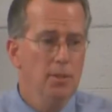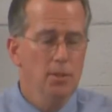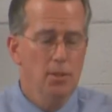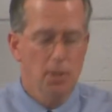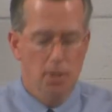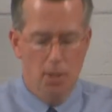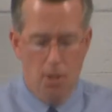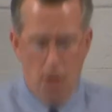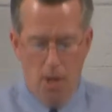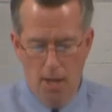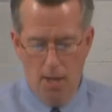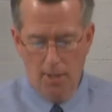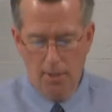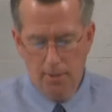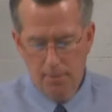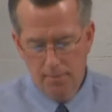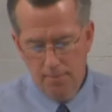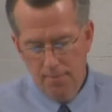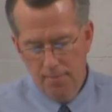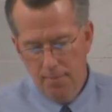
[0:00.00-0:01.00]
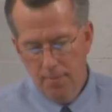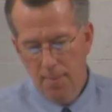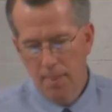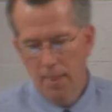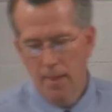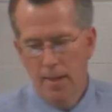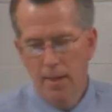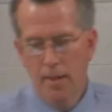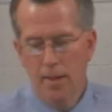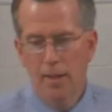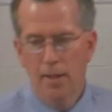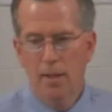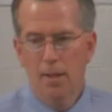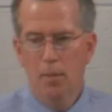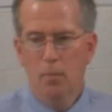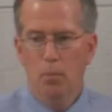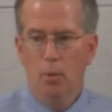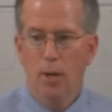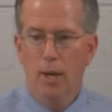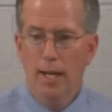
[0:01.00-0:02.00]
to God,
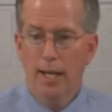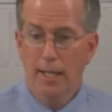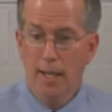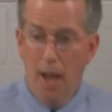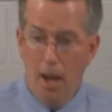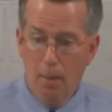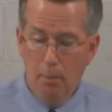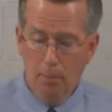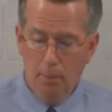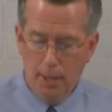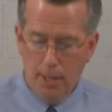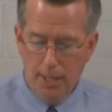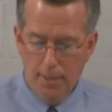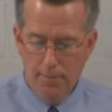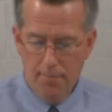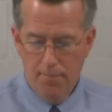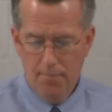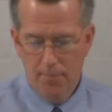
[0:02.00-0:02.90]
praying humbly,